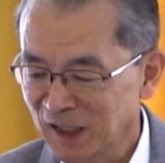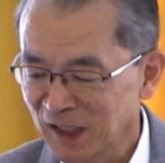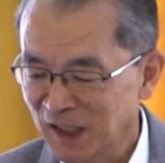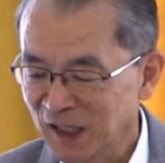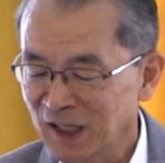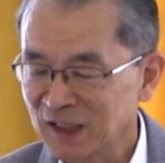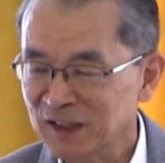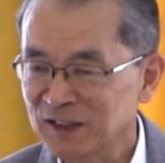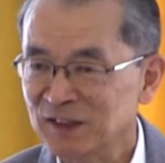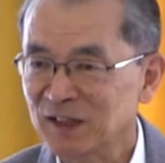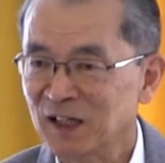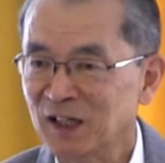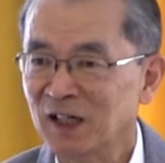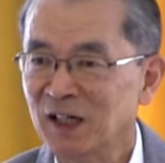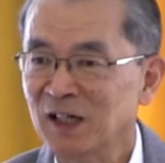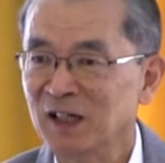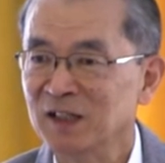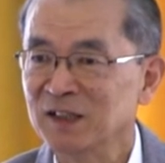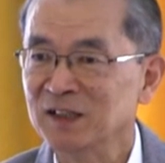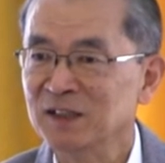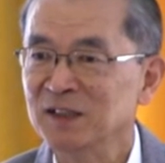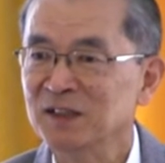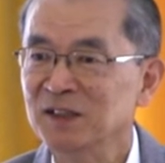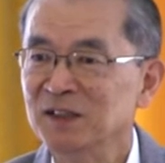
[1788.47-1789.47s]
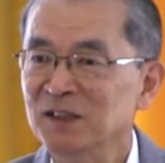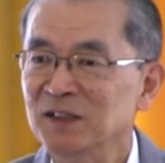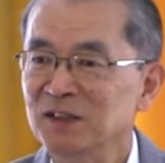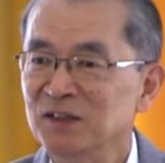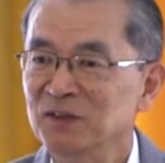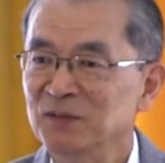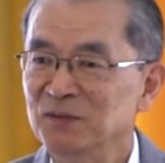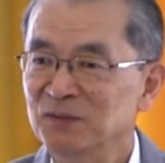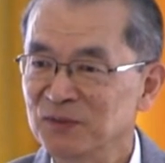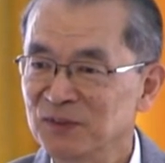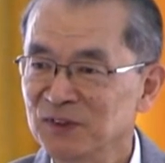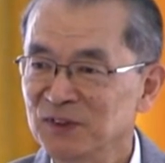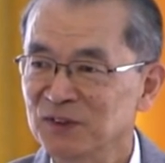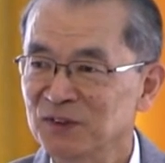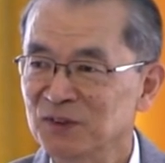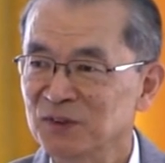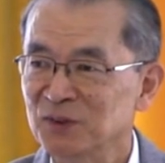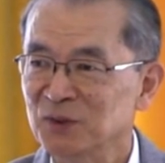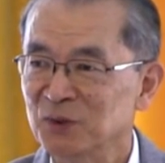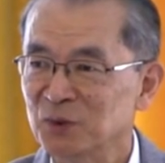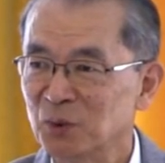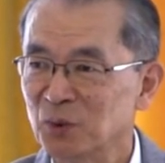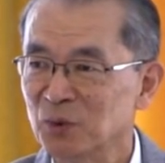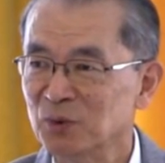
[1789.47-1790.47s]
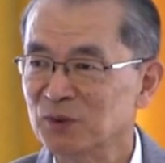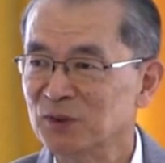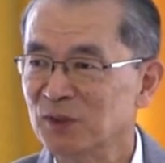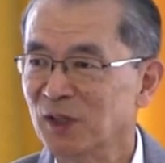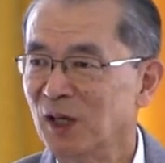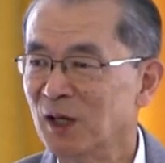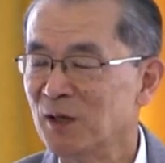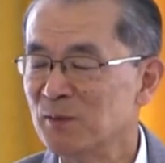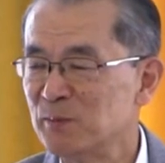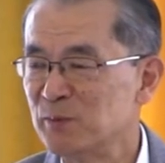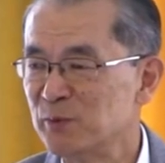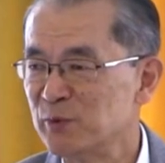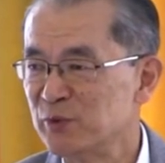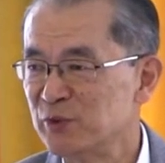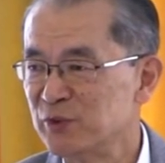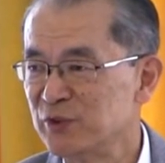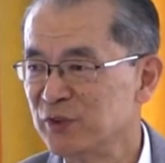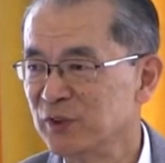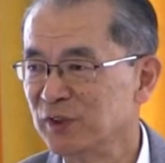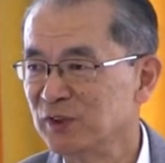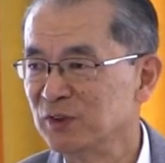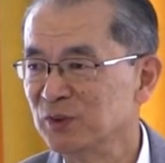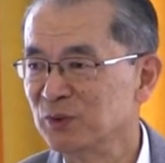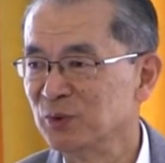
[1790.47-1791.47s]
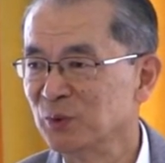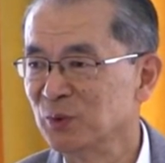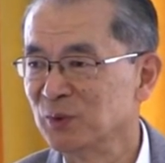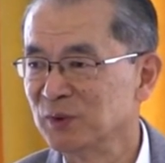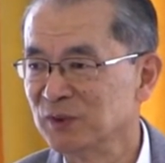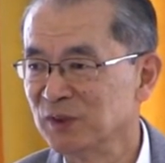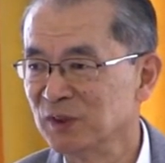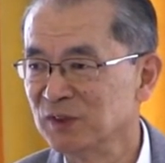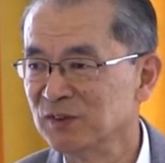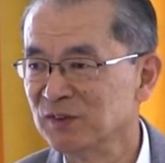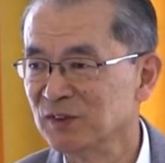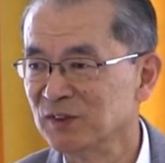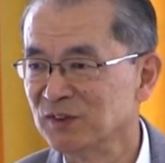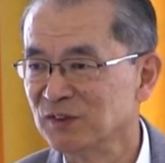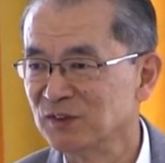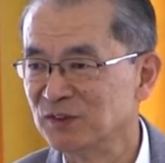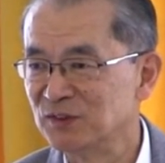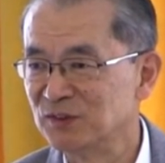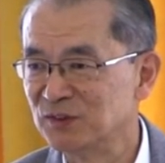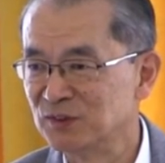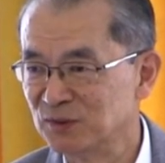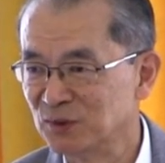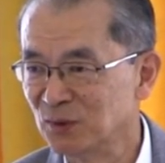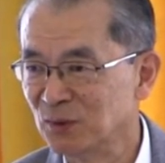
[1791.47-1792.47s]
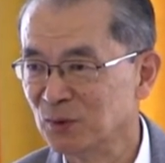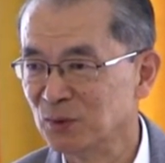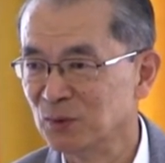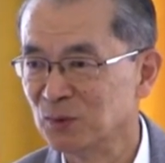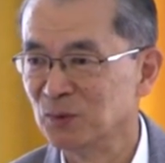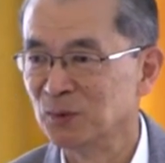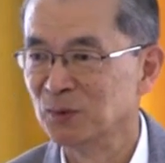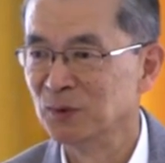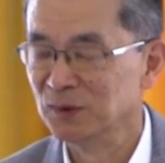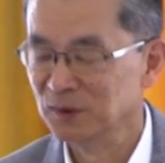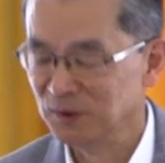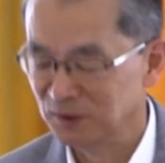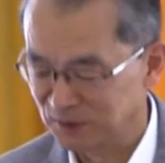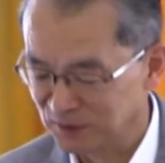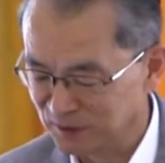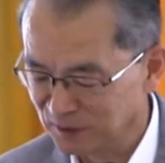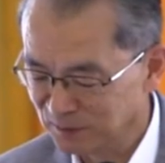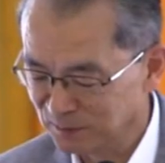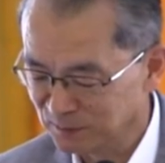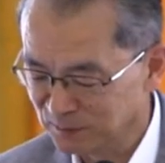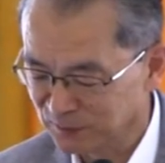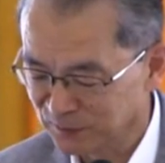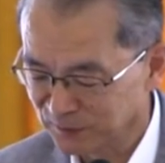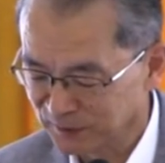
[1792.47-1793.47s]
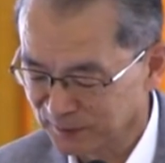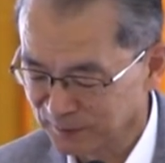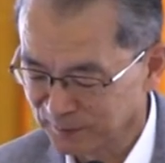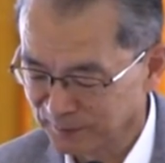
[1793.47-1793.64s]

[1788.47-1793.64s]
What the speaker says: and I feel God appreciates your attendance so deeply.